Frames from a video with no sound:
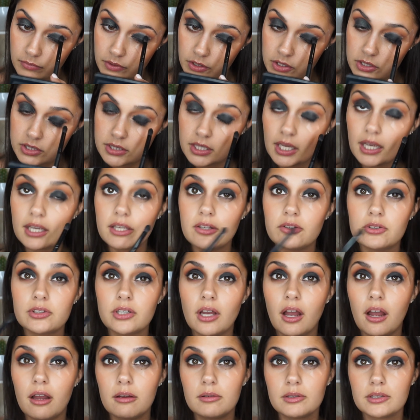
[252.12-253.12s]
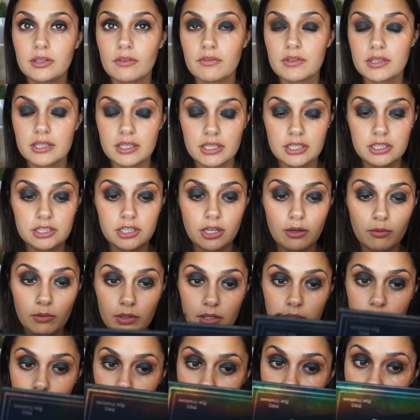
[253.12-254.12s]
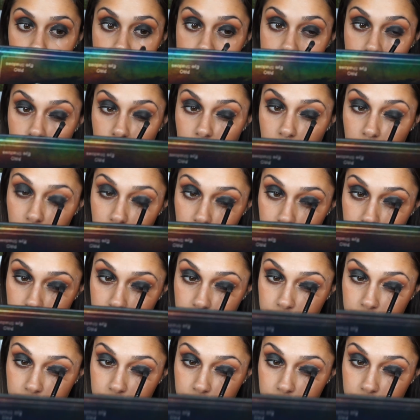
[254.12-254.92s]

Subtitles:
Just take your time, because obviously you don't want to mess it up.